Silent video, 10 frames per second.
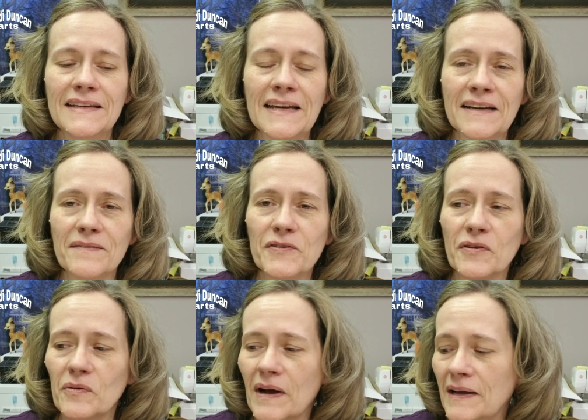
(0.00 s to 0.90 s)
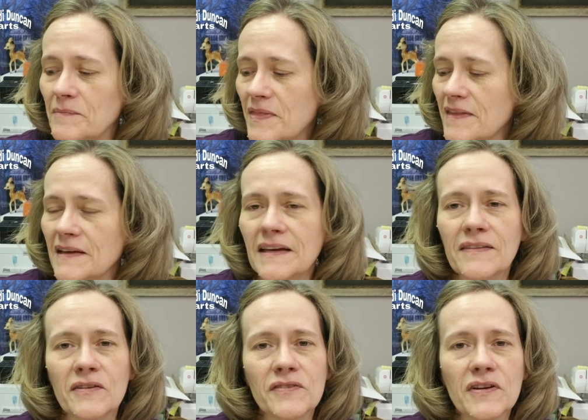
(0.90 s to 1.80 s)
yeah, so I'm
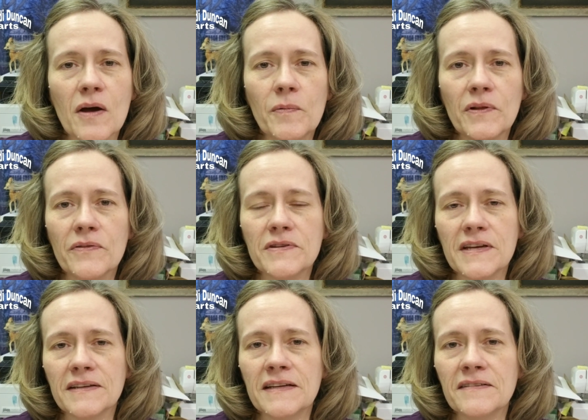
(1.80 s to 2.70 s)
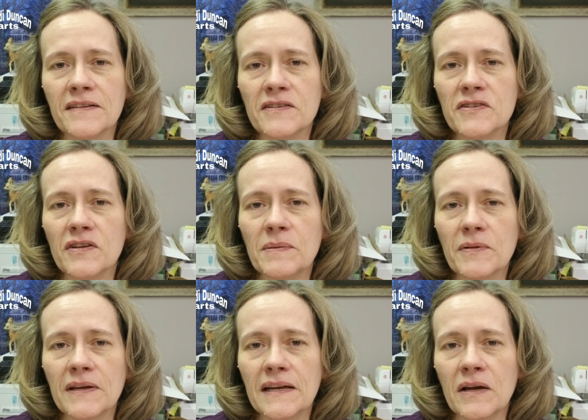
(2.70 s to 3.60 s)
thinking there's a couple other techniques on the Gelli
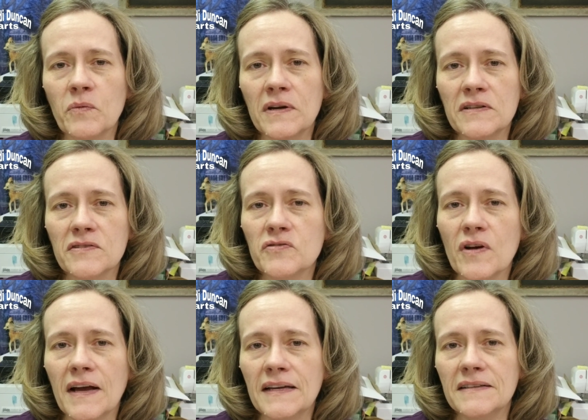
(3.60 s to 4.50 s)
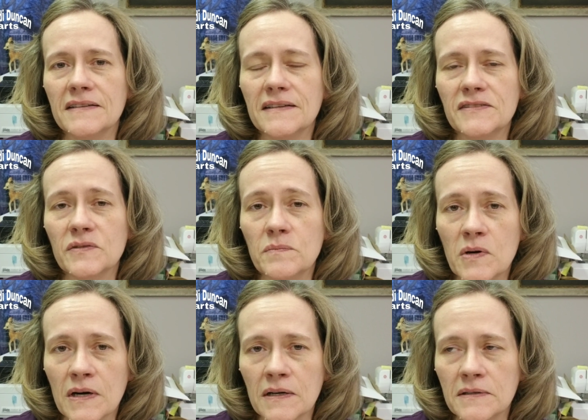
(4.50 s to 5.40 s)
plate I wanted to try
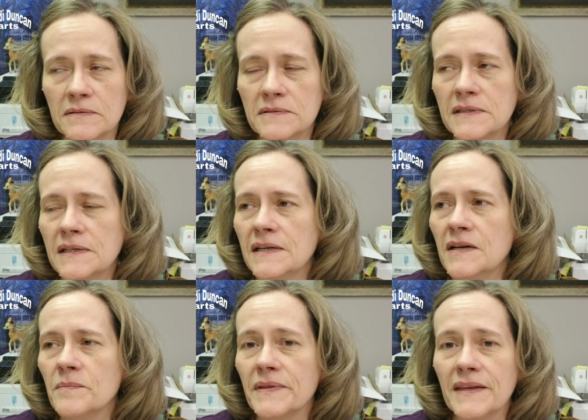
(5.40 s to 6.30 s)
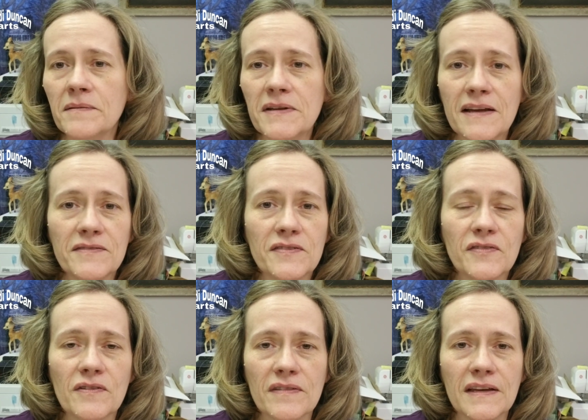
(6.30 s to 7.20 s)
tomorrow. But then I'm going to have to
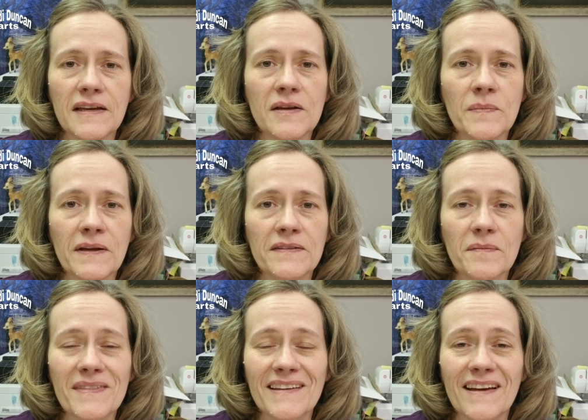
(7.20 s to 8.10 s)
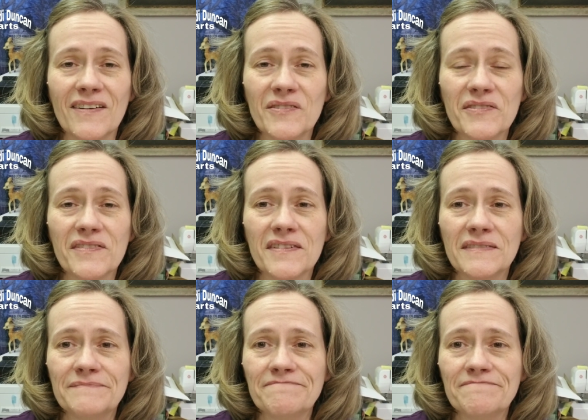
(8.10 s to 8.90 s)
start thinking about something else.